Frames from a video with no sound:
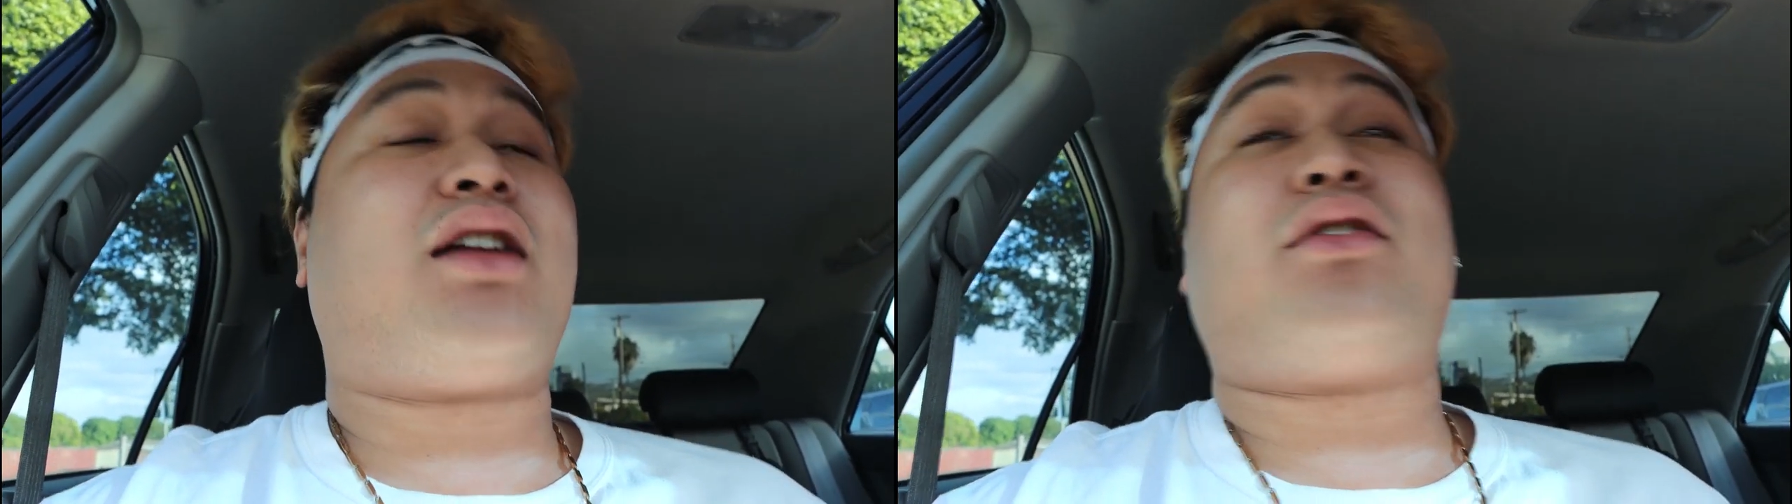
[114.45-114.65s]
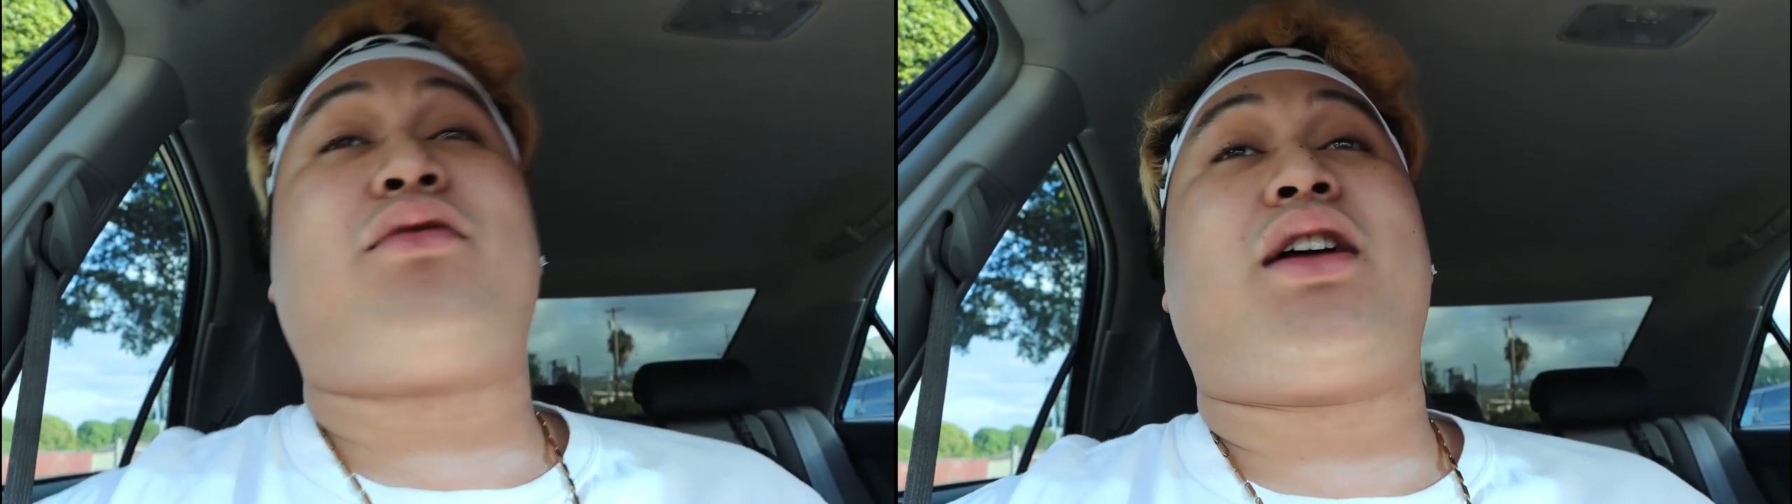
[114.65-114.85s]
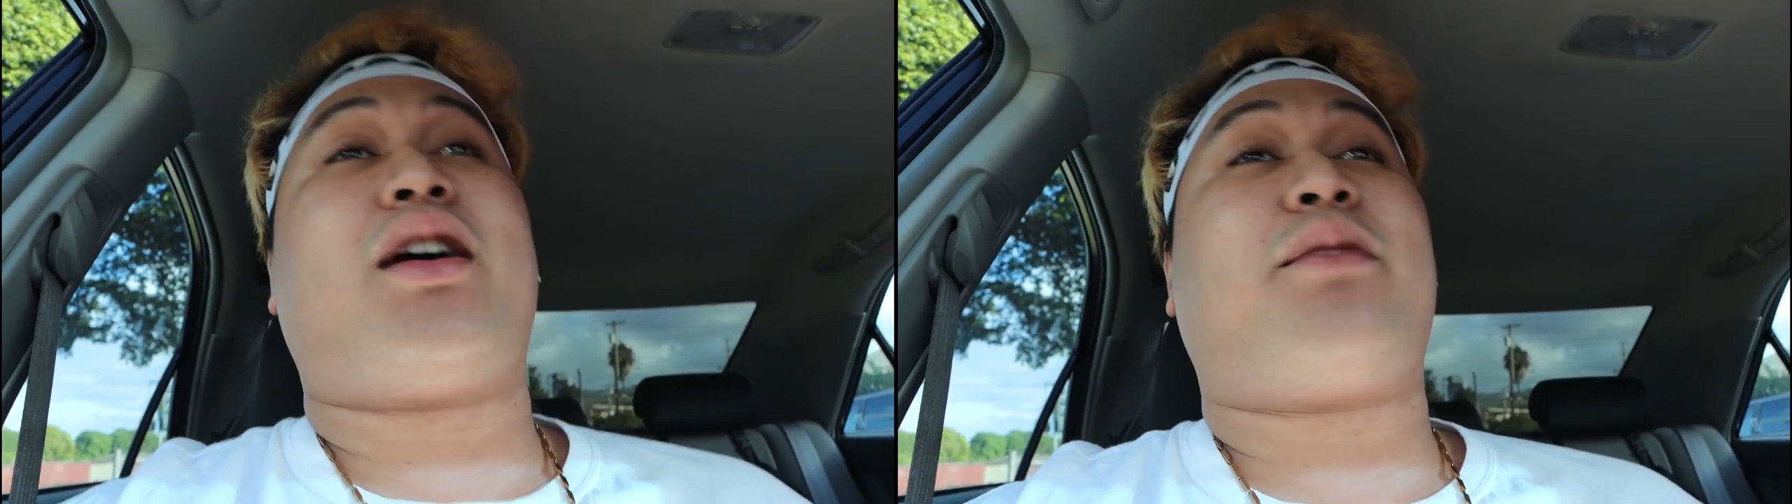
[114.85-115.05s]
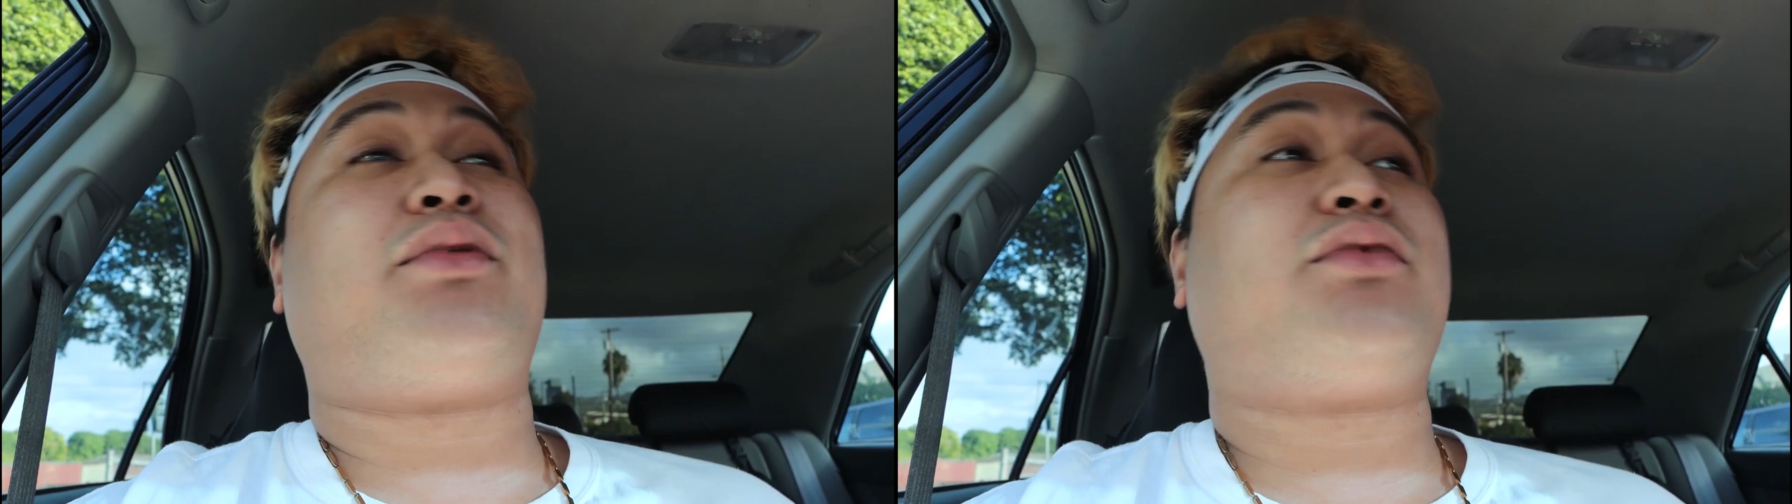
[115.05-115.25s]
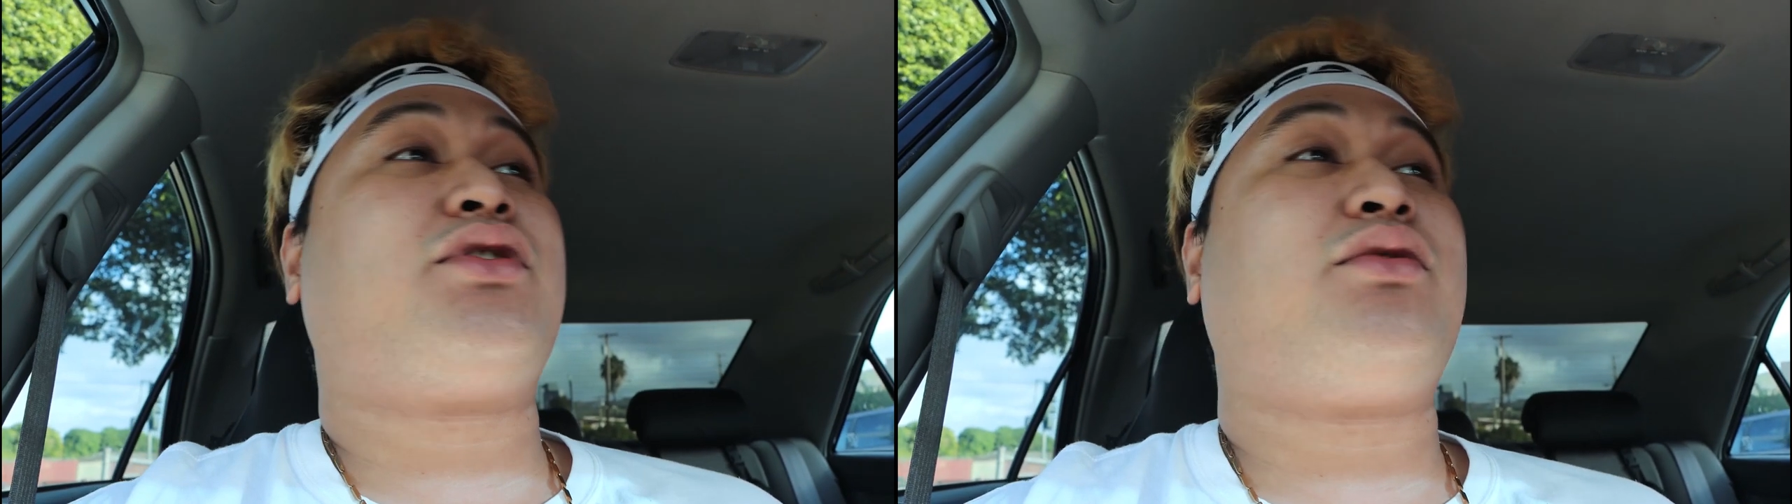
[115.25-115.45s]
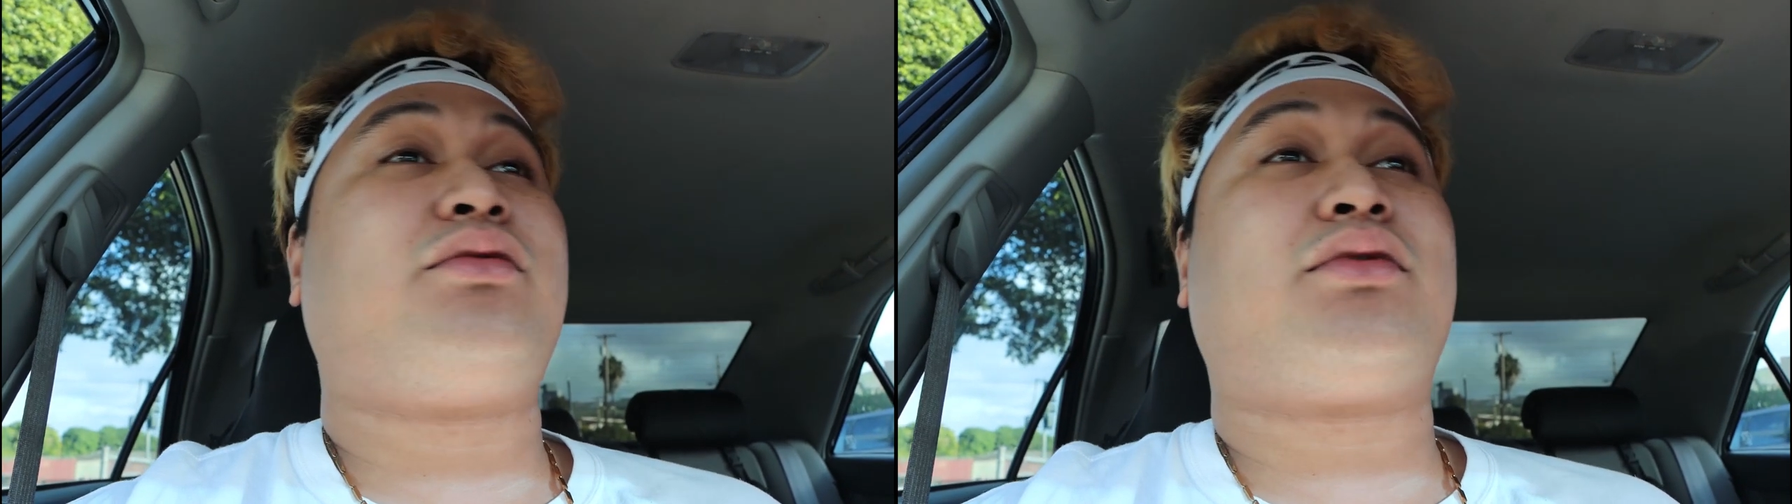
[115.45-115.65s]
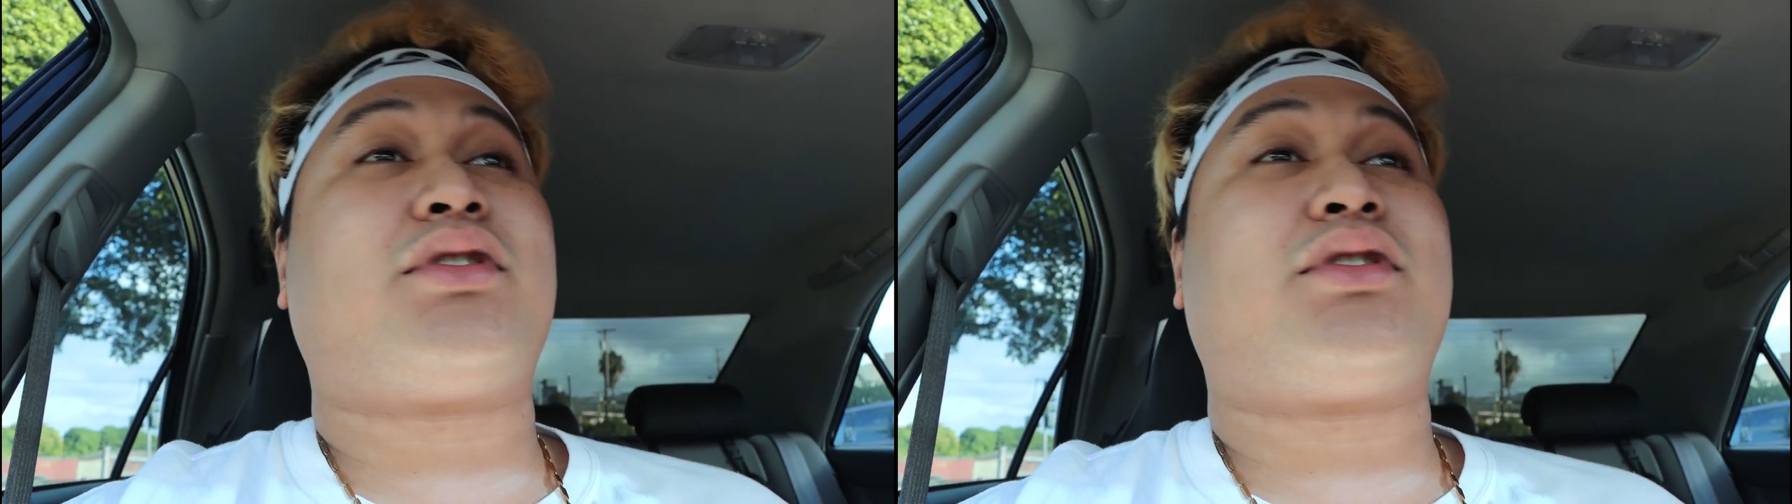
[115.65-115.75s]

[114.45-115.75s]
I don't know what happened with you,